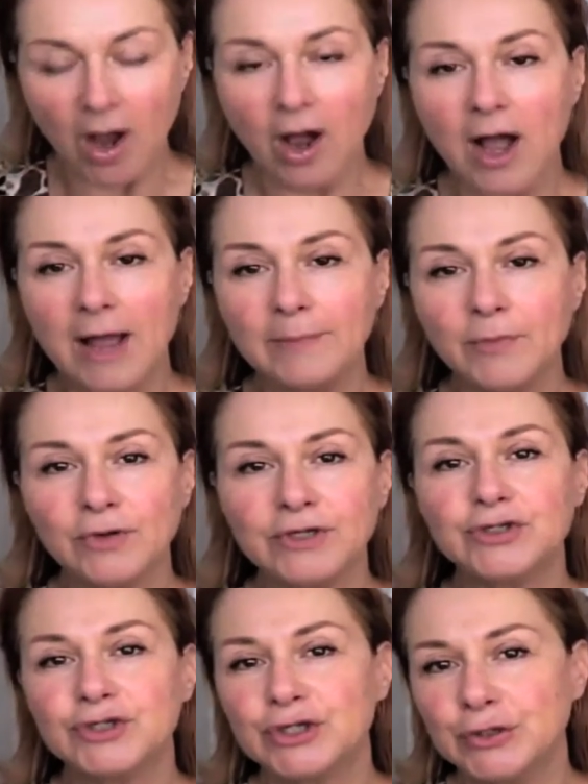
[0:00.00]
I'm going to
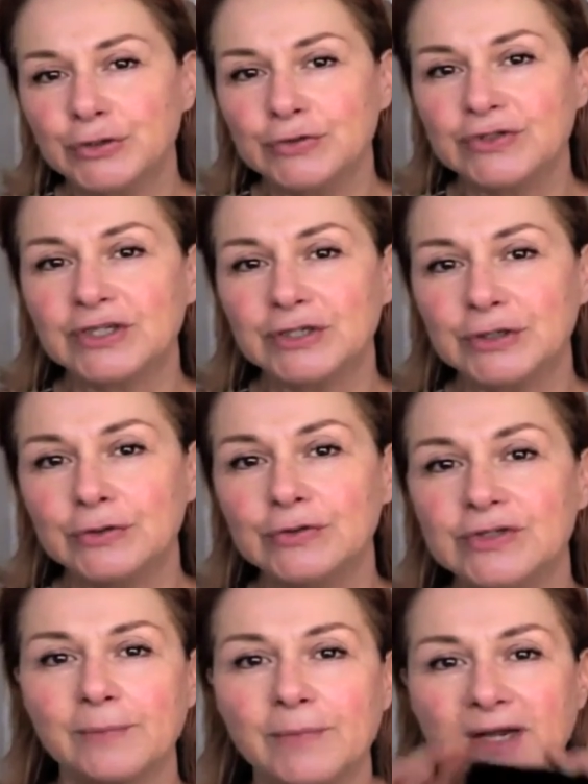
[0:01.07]
choose to use
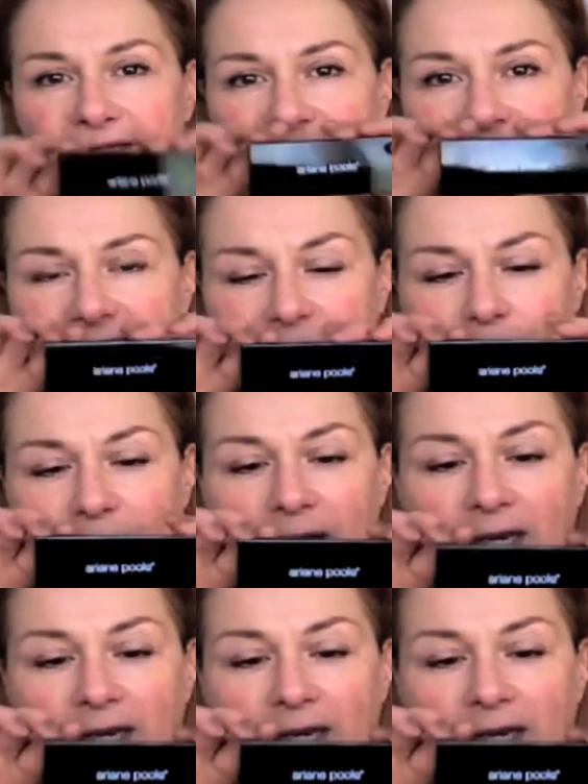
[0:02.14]
my concealer palette.